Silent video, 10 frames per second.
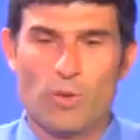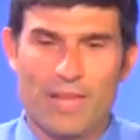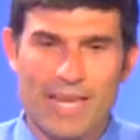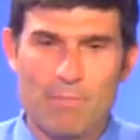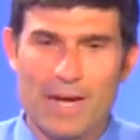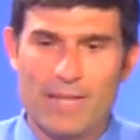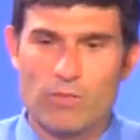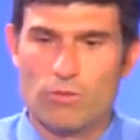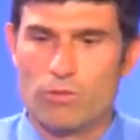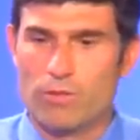with any bite,
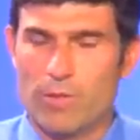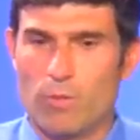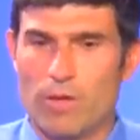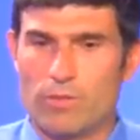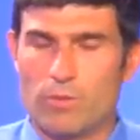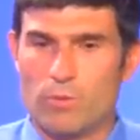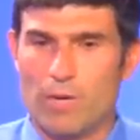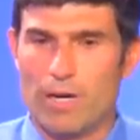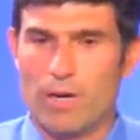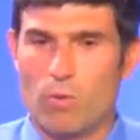you certainly want to
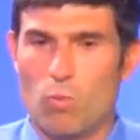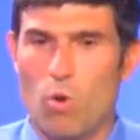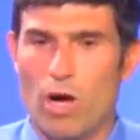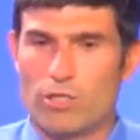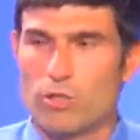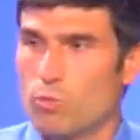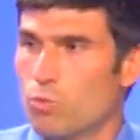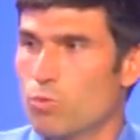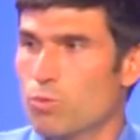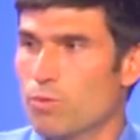uh, wash the
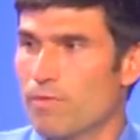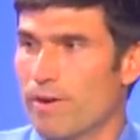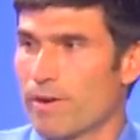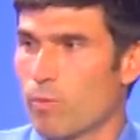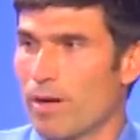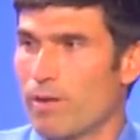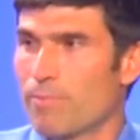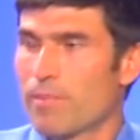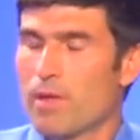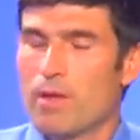wound very well.
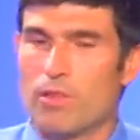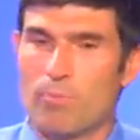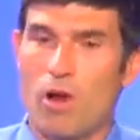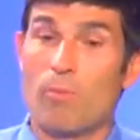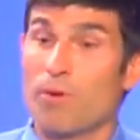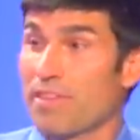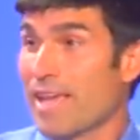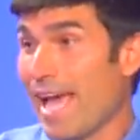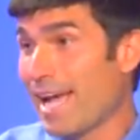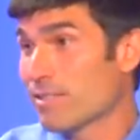The problem with
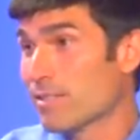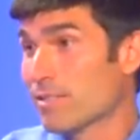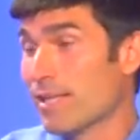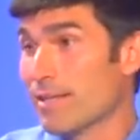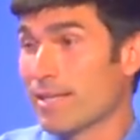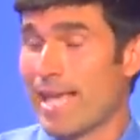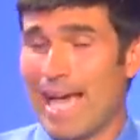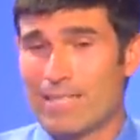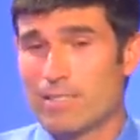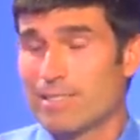cats is that
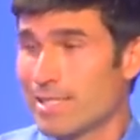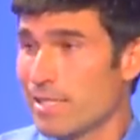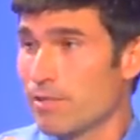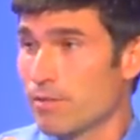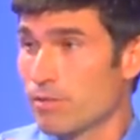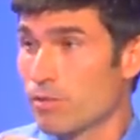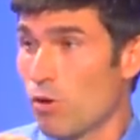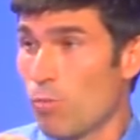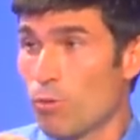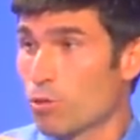cats' teeth are
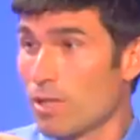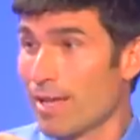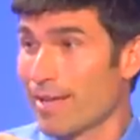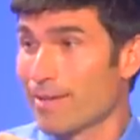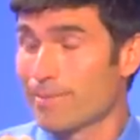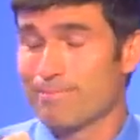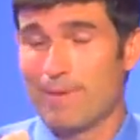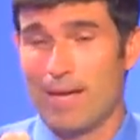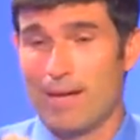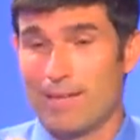almost like uh,
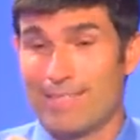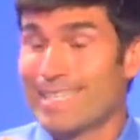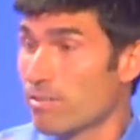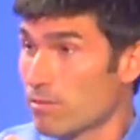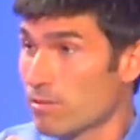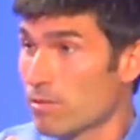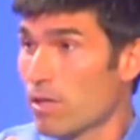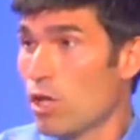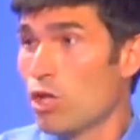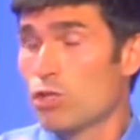needles. Uh, needles. Yeah.
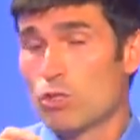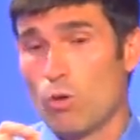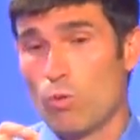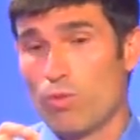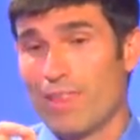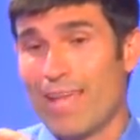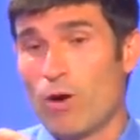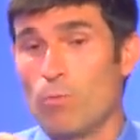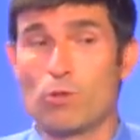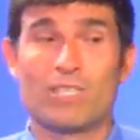So they
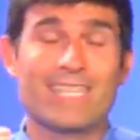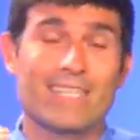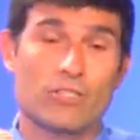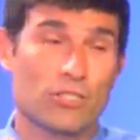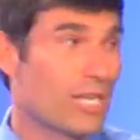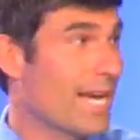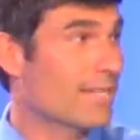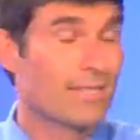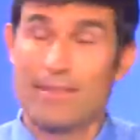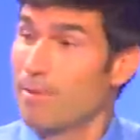almost
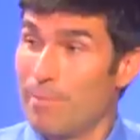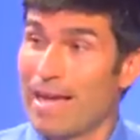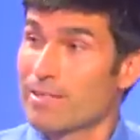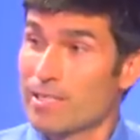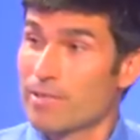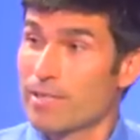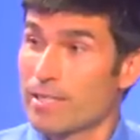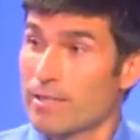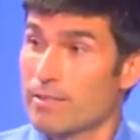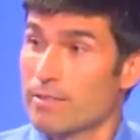inject the
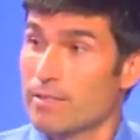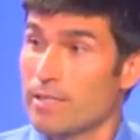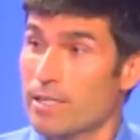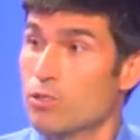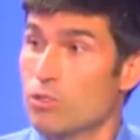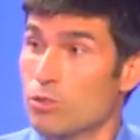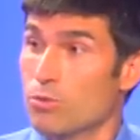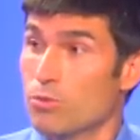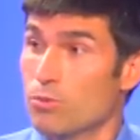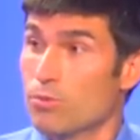bacteria
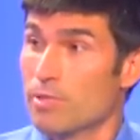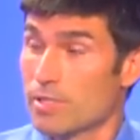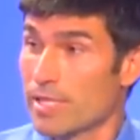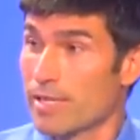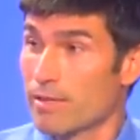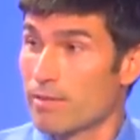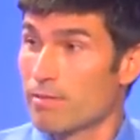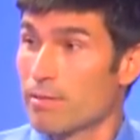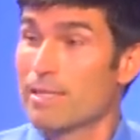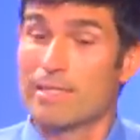into the skin.
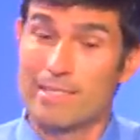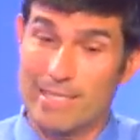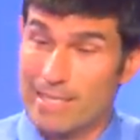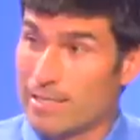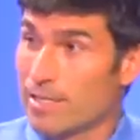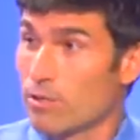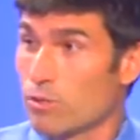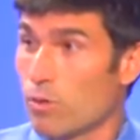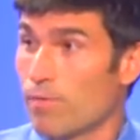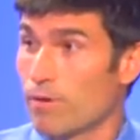Skin
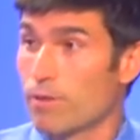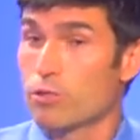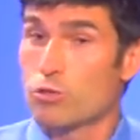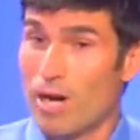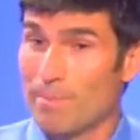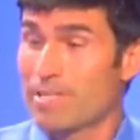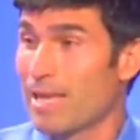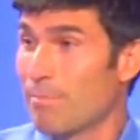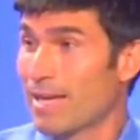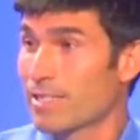heals over, traps
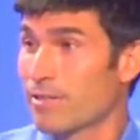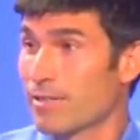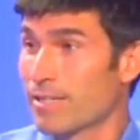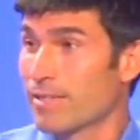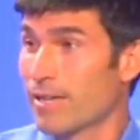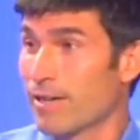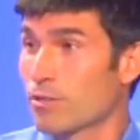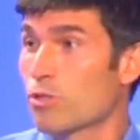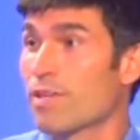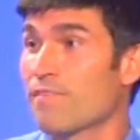that bacteria in there,
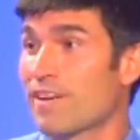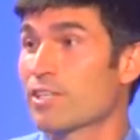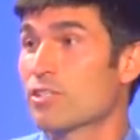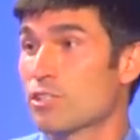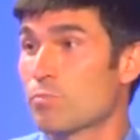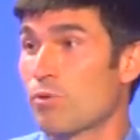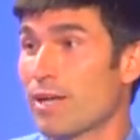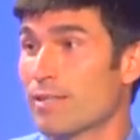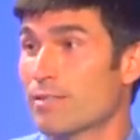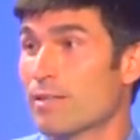so the infection
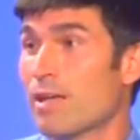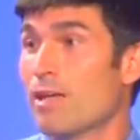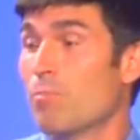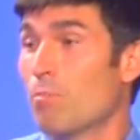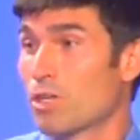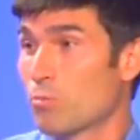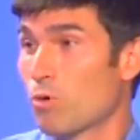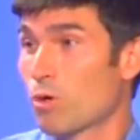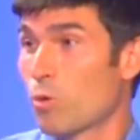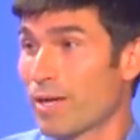spreads much
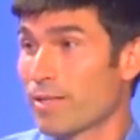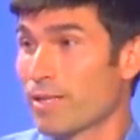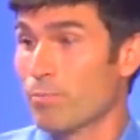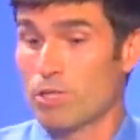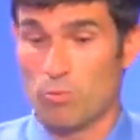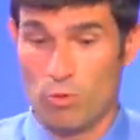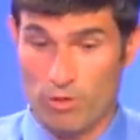more quickly and much more